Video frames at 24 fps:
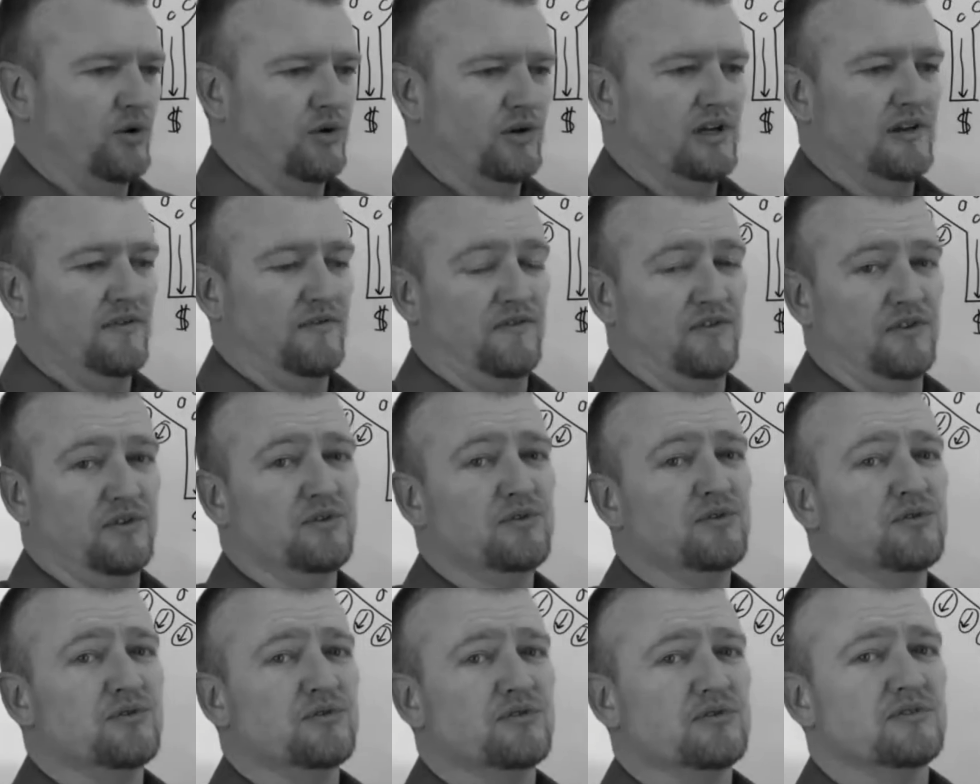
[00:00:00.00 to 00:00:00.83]
if
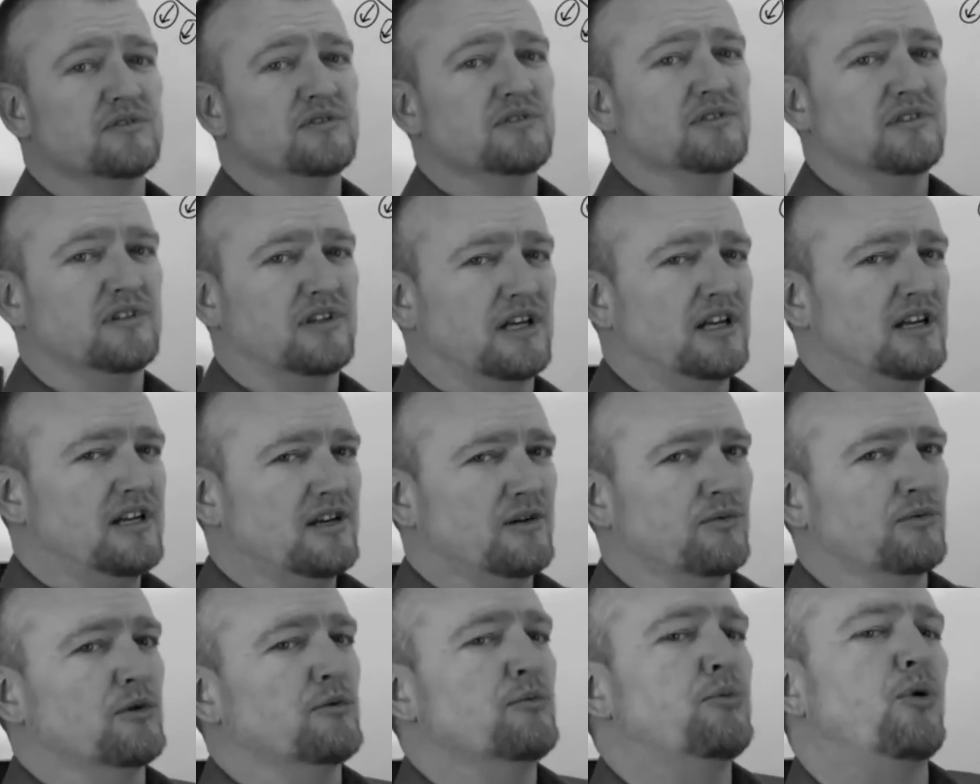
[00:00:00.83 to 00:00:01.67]
you're getting
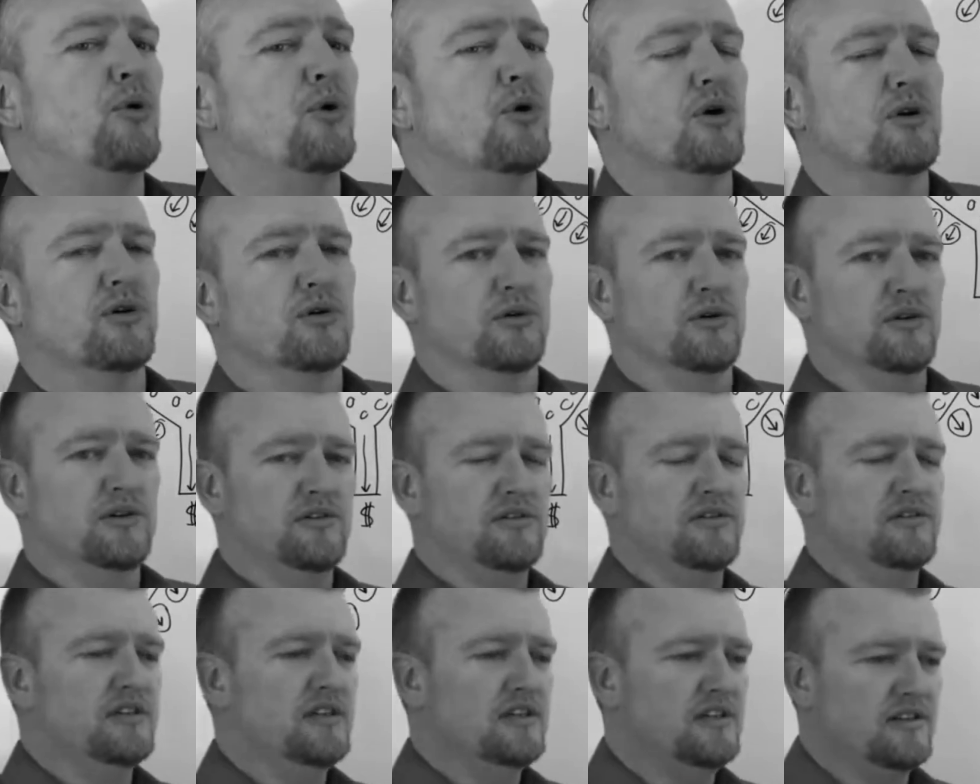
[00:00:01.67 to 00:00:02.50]
a report or you
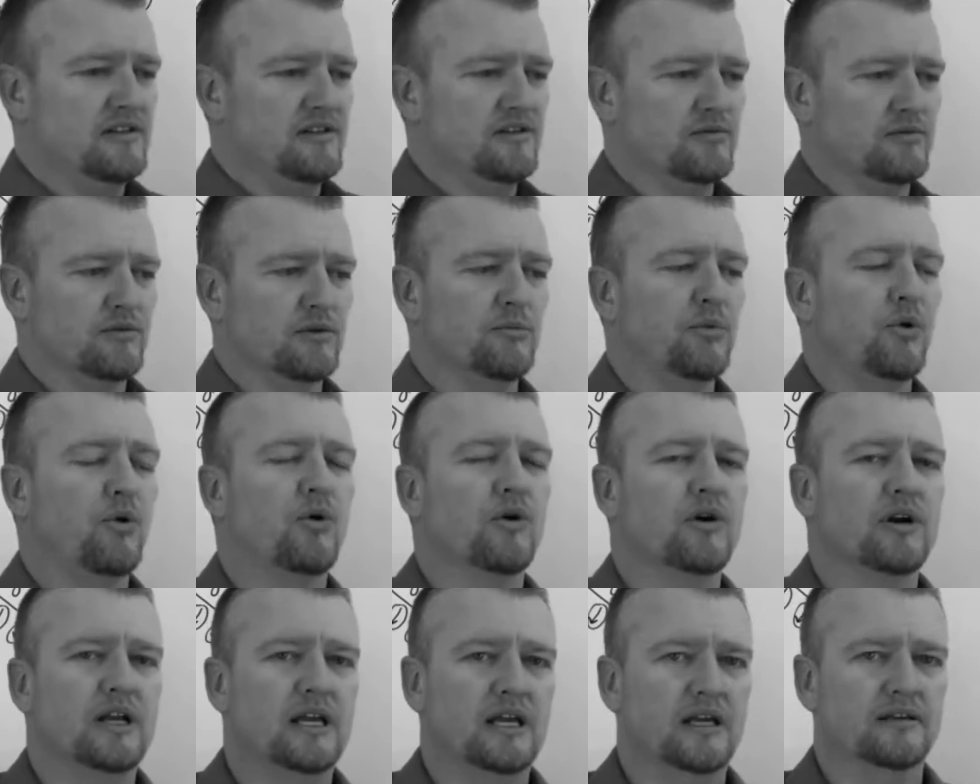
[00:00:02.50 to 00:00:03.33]
see in your
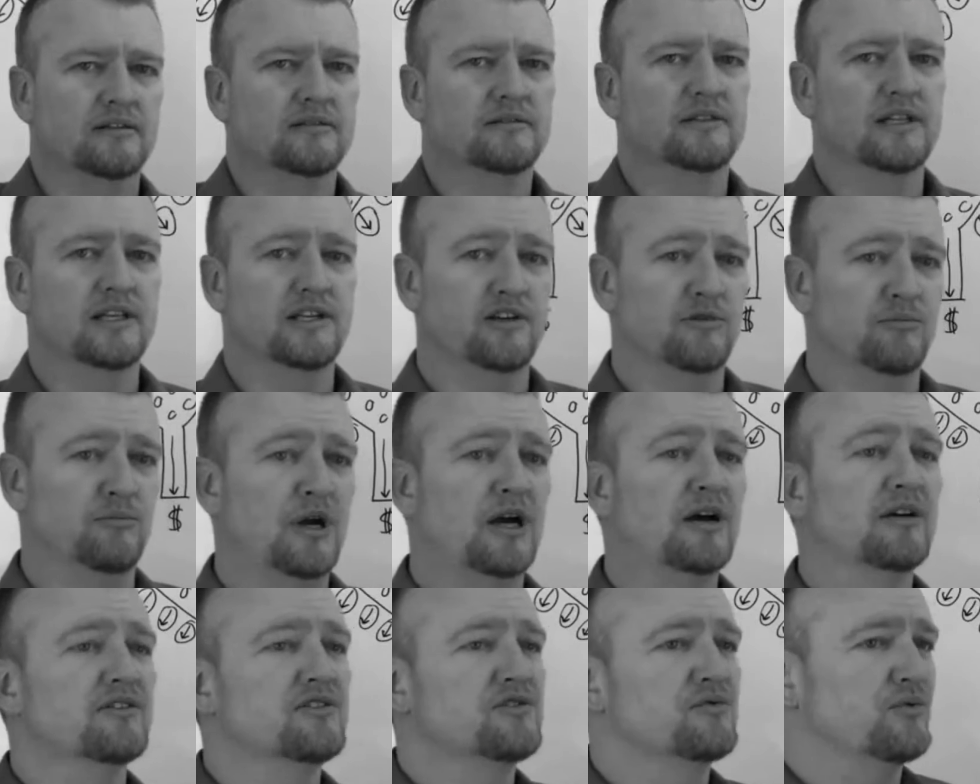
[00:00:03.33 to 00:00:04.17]
reporting that your
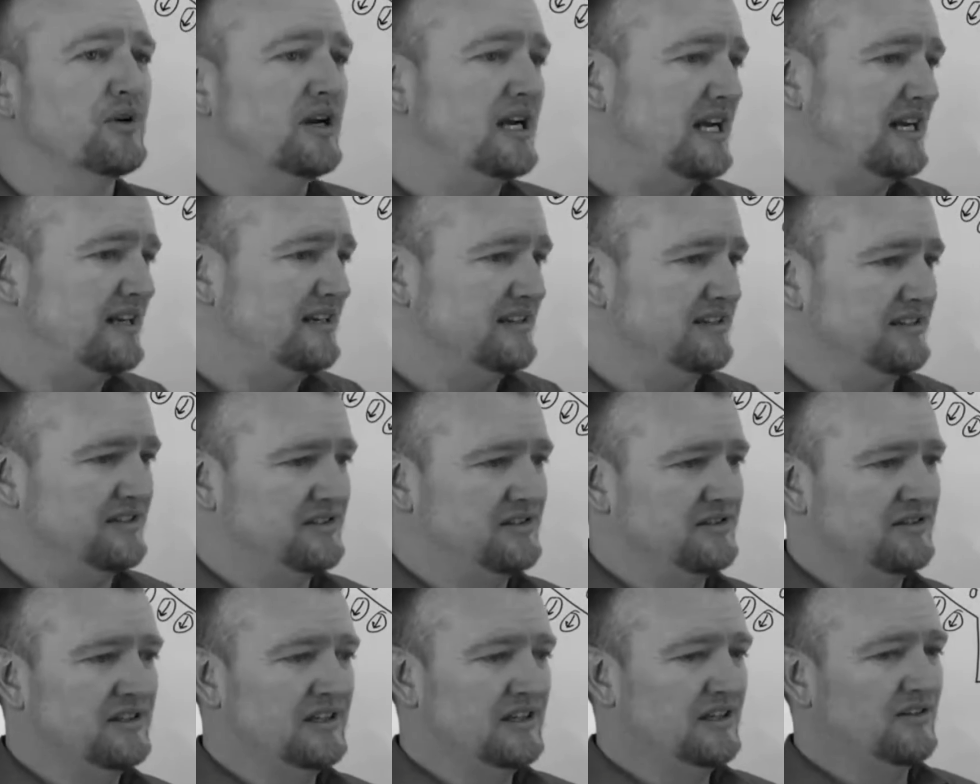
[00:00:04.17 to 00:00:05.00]
bounce rate
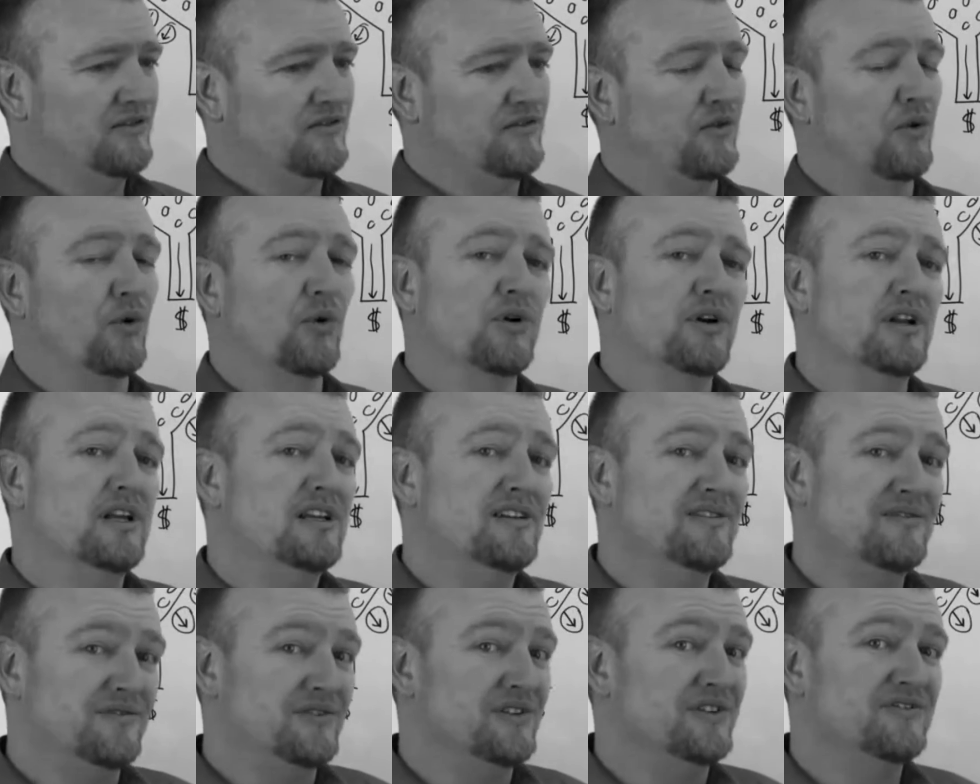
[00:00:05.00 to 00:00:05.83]
is 40,
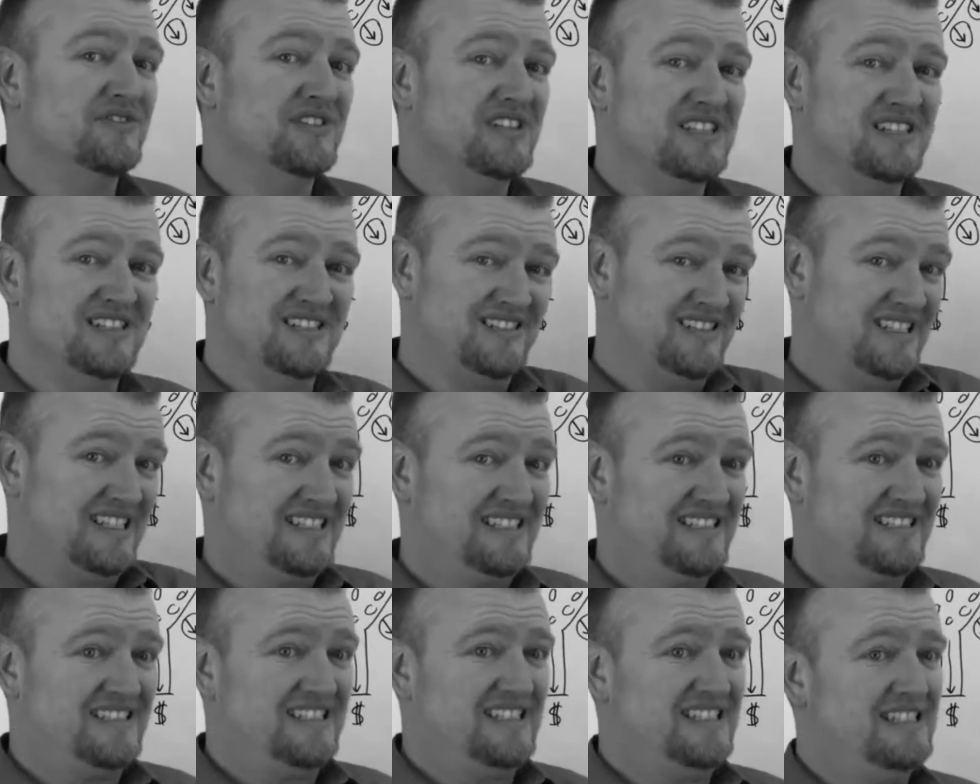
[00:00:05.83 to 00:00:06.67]
50,
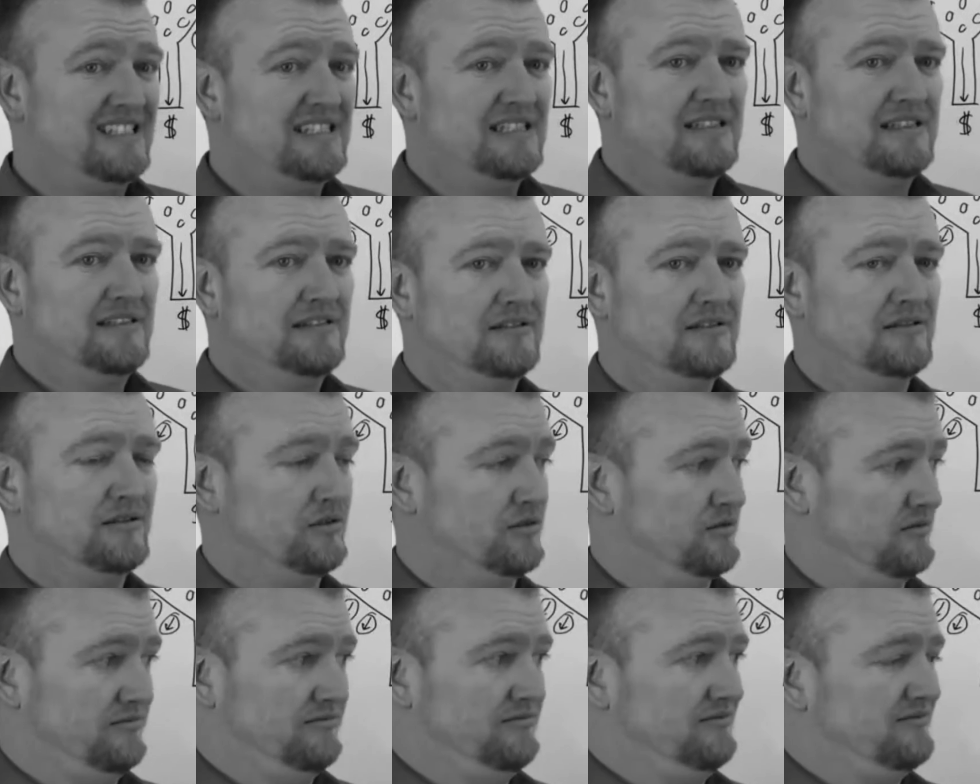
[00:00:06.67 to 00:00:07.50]
60,
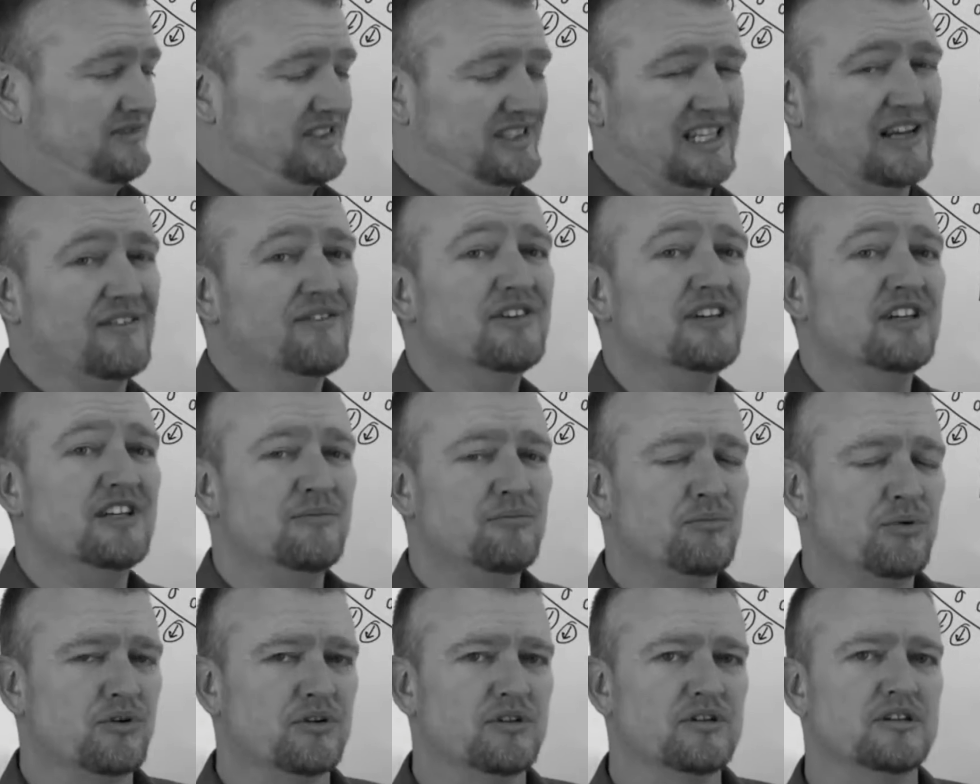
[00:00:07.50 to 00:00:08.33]

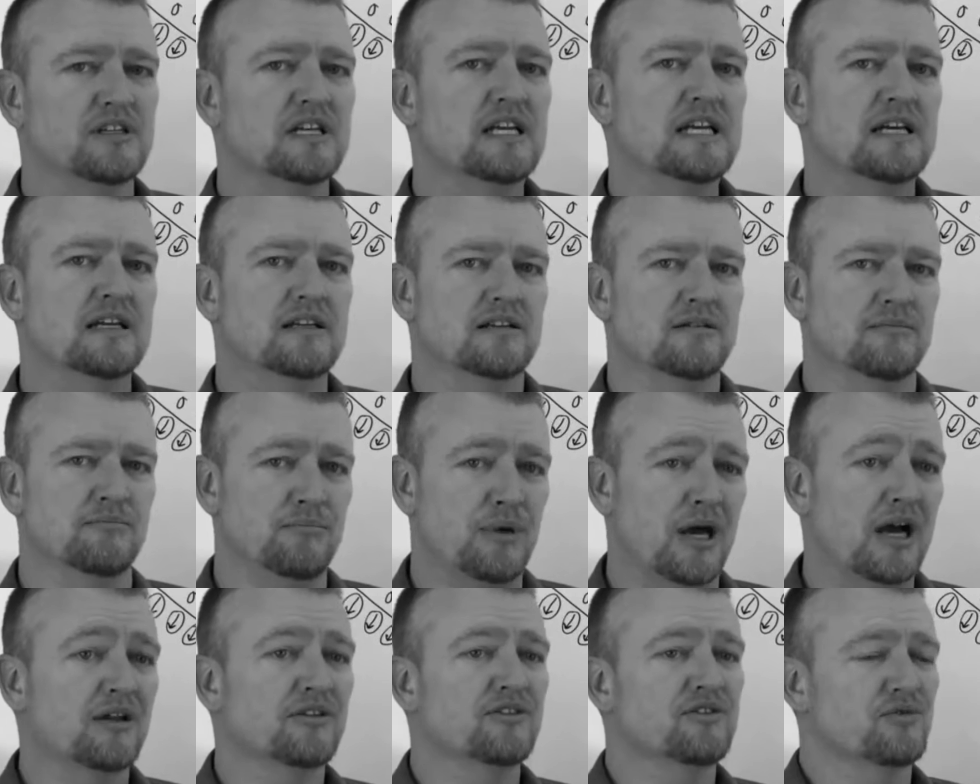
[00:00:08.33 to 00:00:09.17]
70%
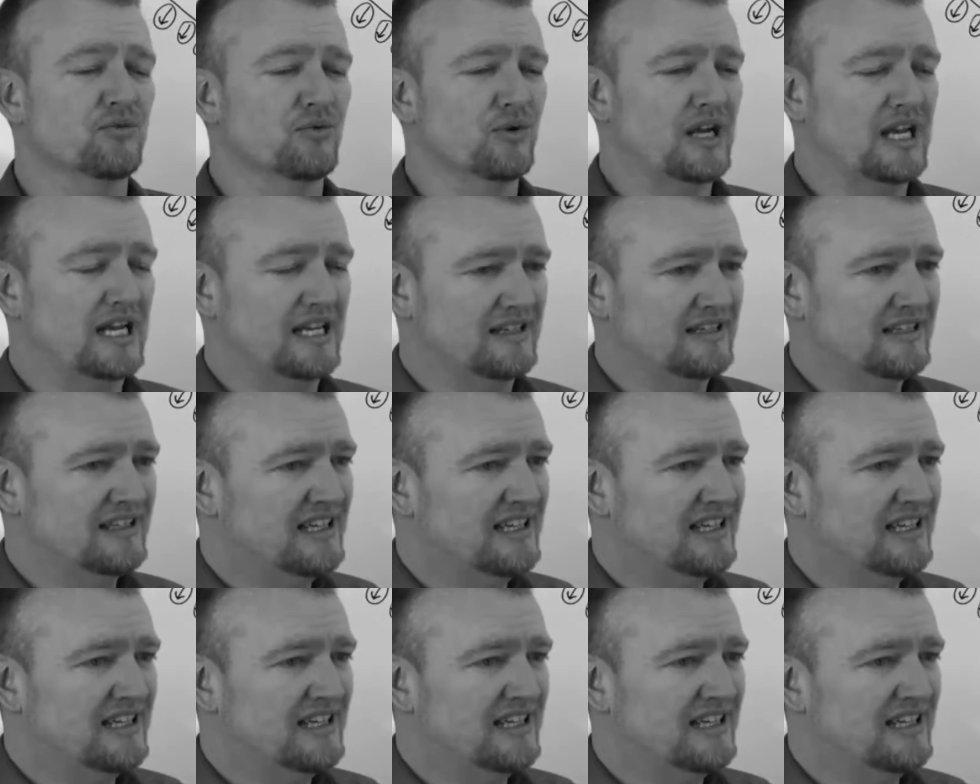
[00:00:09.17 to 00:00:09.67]
bounce rate,